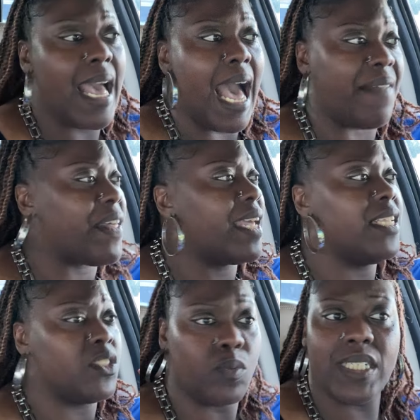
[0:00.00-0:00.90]
I think
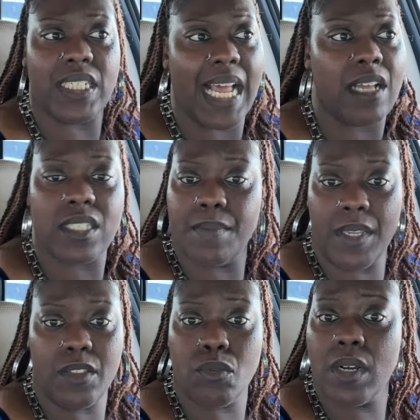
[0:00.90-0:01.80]
he's reaching out to
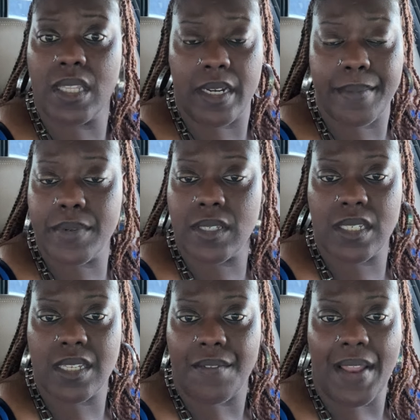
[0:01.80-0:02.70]
me through other numbers
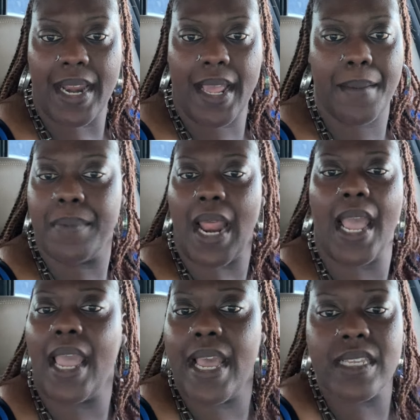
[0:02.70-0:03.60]
and stuff like that, but I
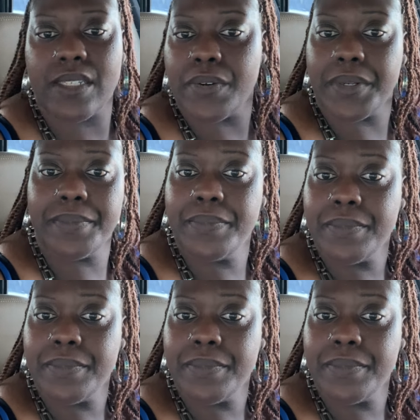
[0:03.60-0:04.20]
ain't answering them.